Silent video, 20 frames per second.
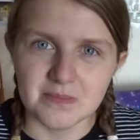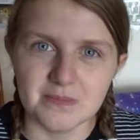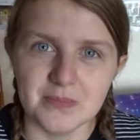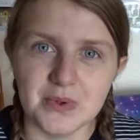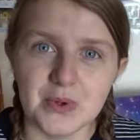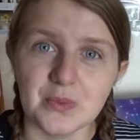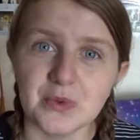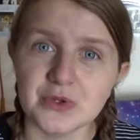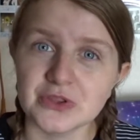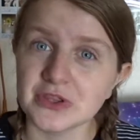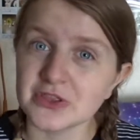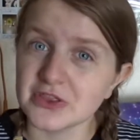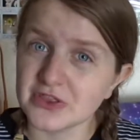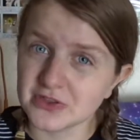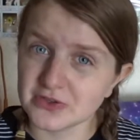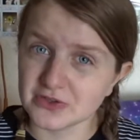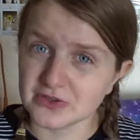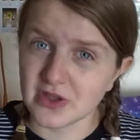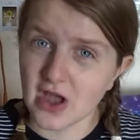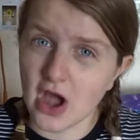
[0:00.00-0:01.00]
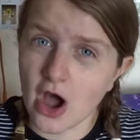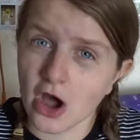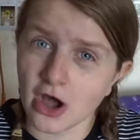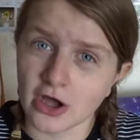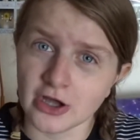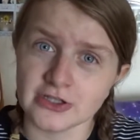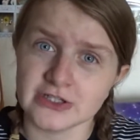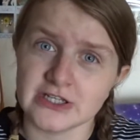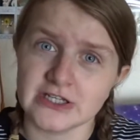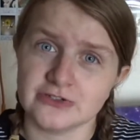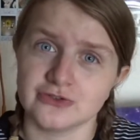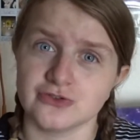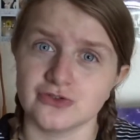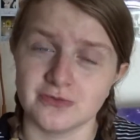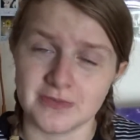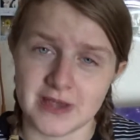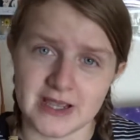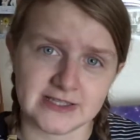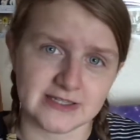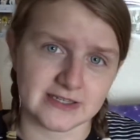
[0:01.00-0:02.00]
But one of the hard and
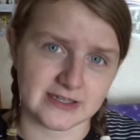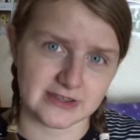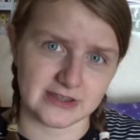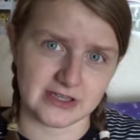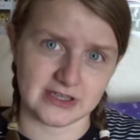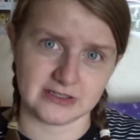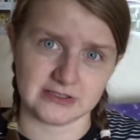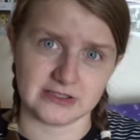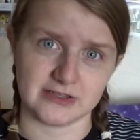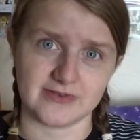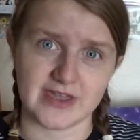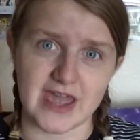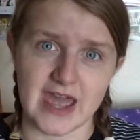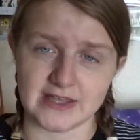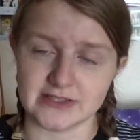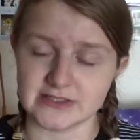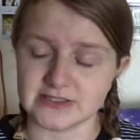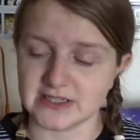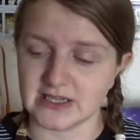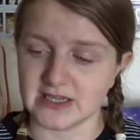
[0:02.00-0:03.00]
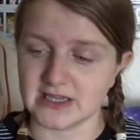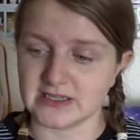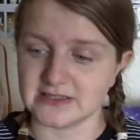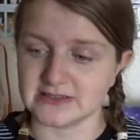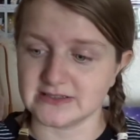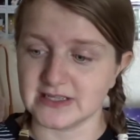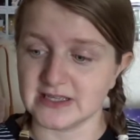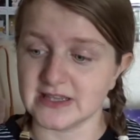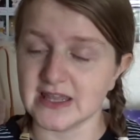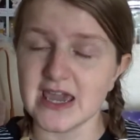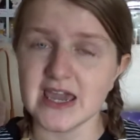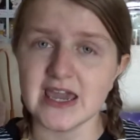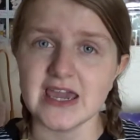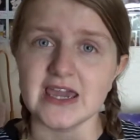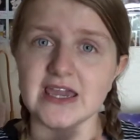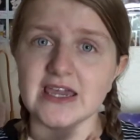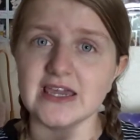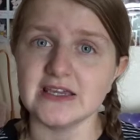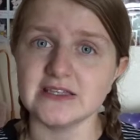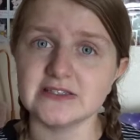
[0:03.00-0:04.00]
traumatic things of cancer is that
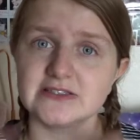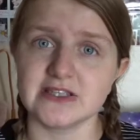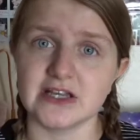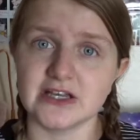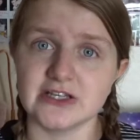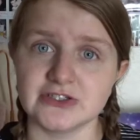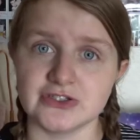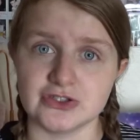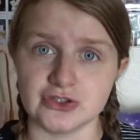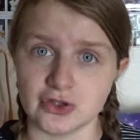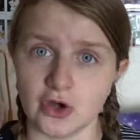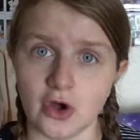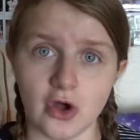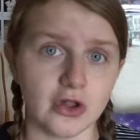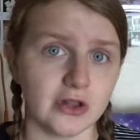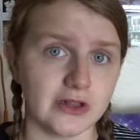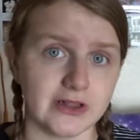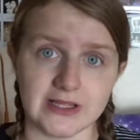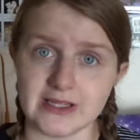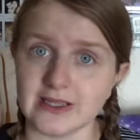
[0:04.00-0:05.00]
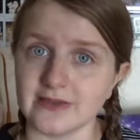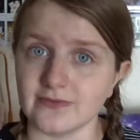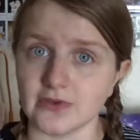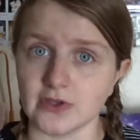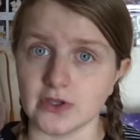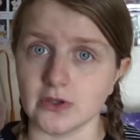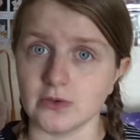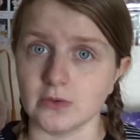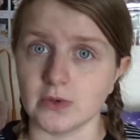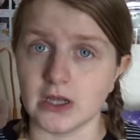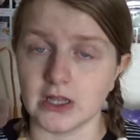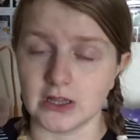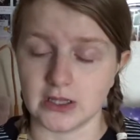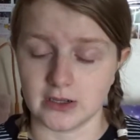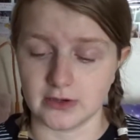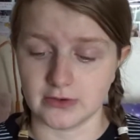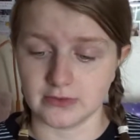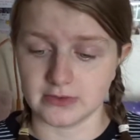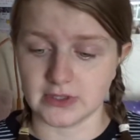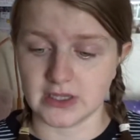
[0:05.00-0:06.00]
it does not leave you
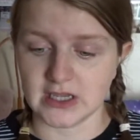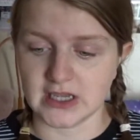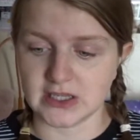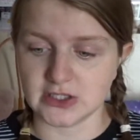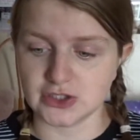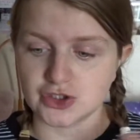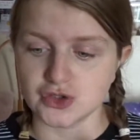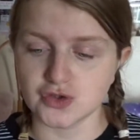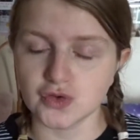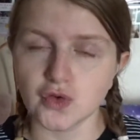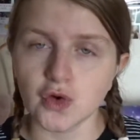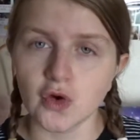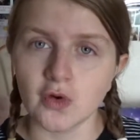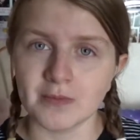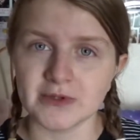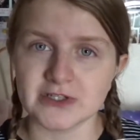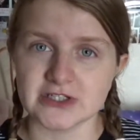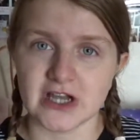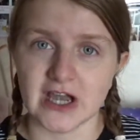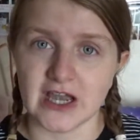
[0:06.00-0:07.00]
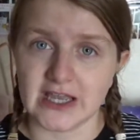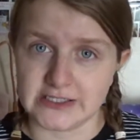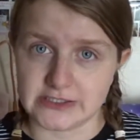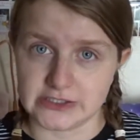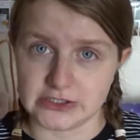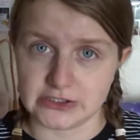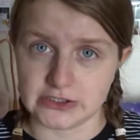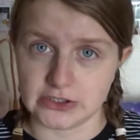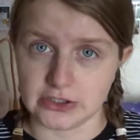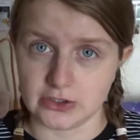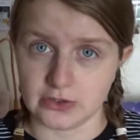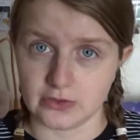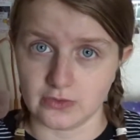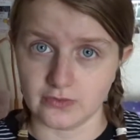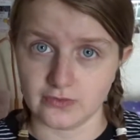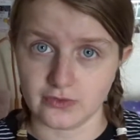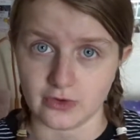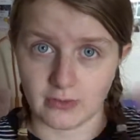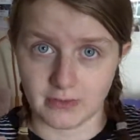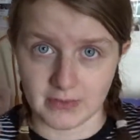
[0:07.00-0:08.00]
alone. It traumatizes you
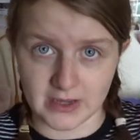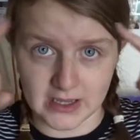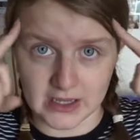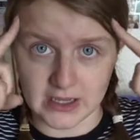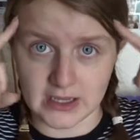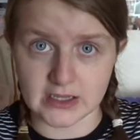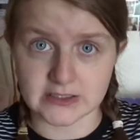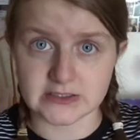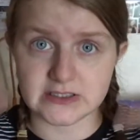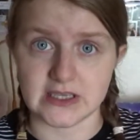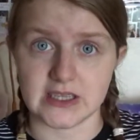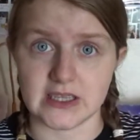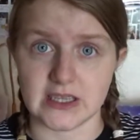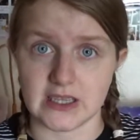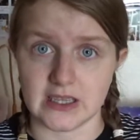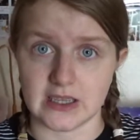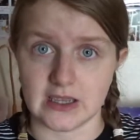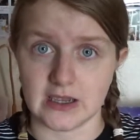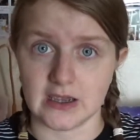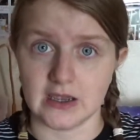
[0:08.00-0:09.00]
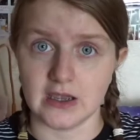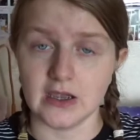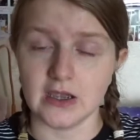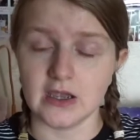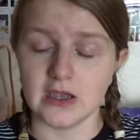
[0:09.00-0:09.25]
from here to here.